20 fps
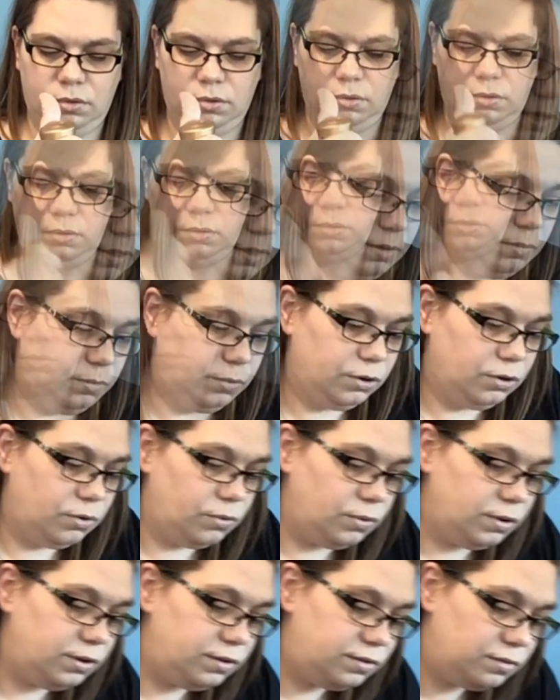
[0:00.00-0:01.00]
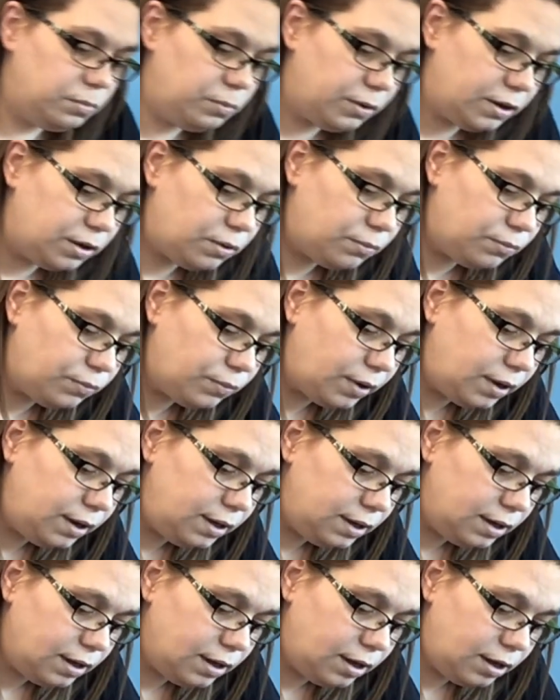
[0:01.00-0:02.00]
And then we're going to bring it
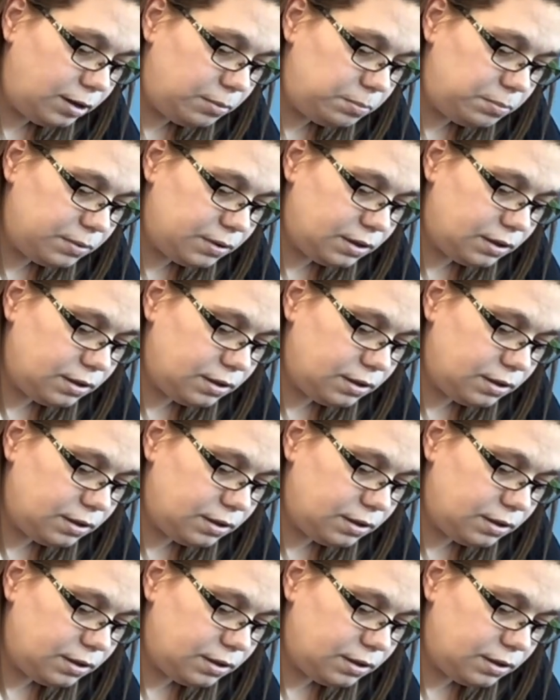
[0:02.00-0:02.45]
right up